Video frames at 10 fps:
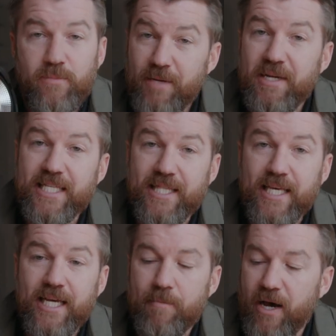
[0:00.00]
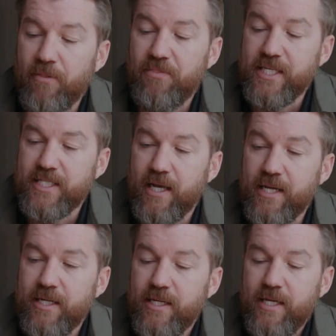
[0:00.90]
pretty amazing thing about this
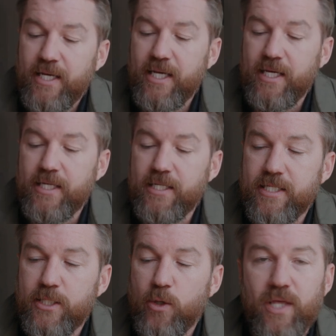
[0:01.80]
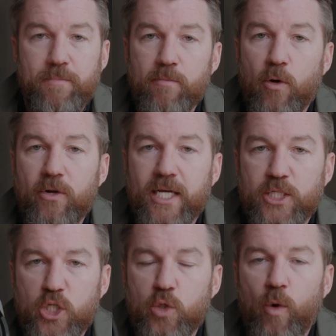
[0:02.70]
light is though they promote it
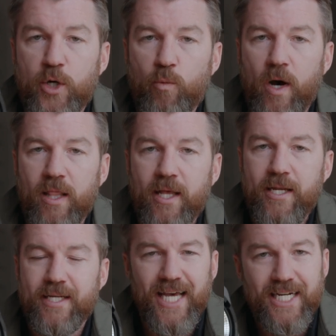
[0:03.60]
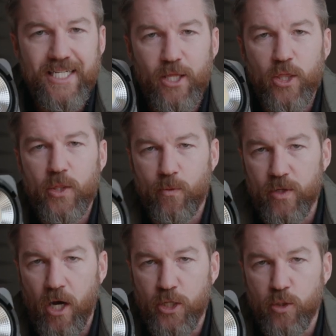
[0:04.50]
as a 200-watt light, it's actually a
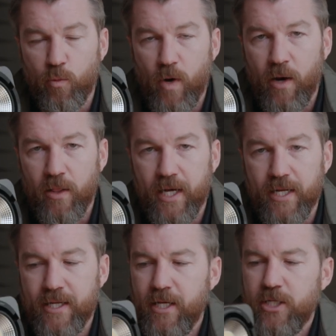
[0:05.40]
300-watt light.